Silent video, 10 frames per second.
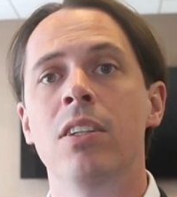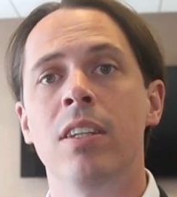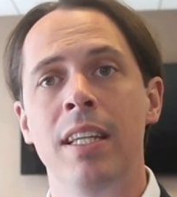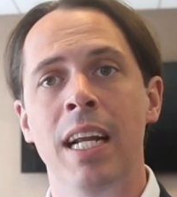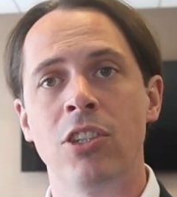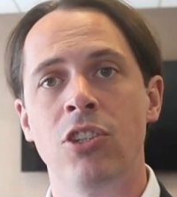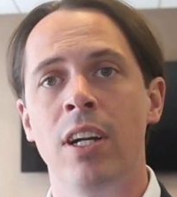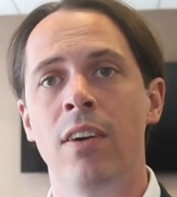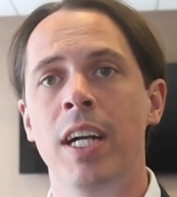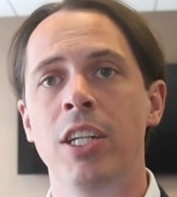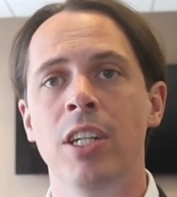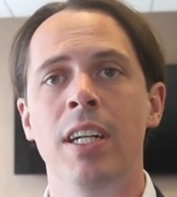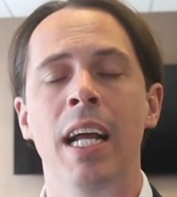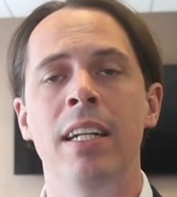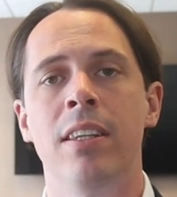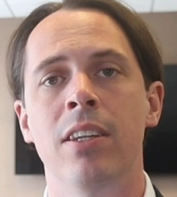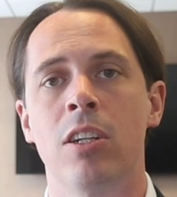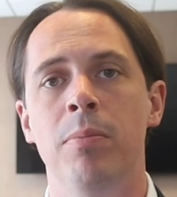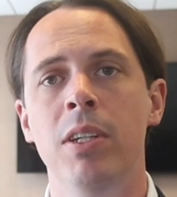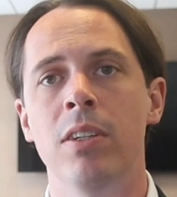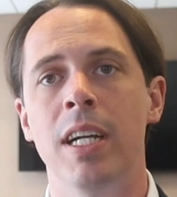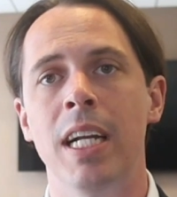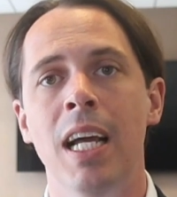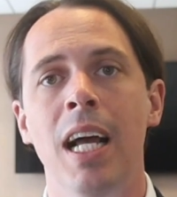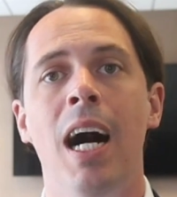to the next generation and to their community,